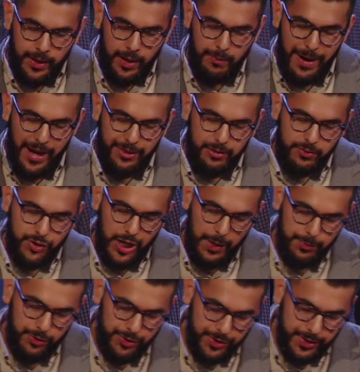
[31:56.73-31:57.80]
In Matthew
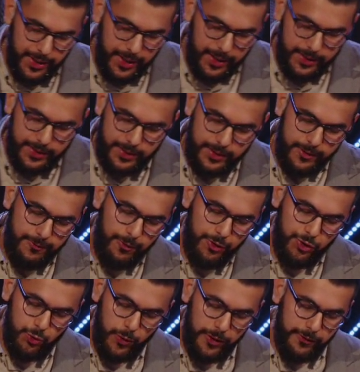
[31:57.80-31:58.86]
chapter 6,
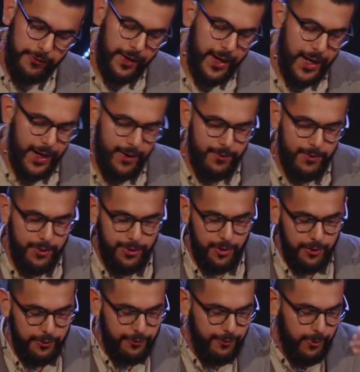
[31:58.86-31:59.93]
verse 25 to
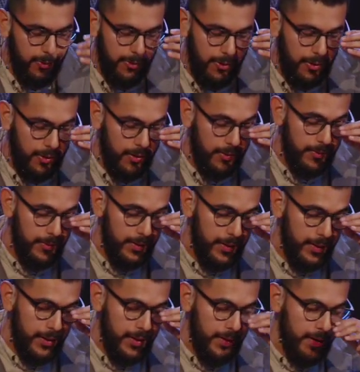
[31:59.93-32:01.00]
34,
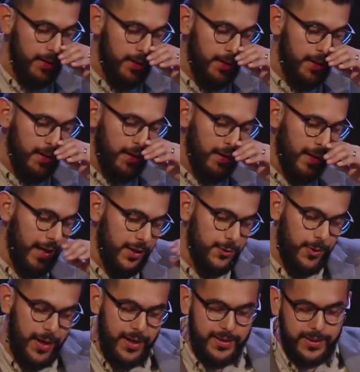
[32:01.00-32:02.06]
that is
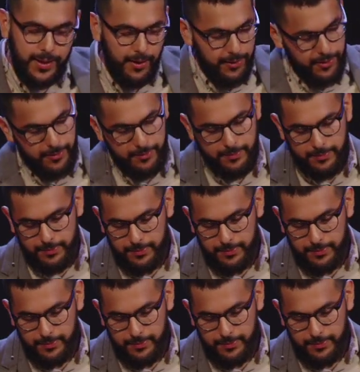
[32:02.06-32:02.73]
why I tell you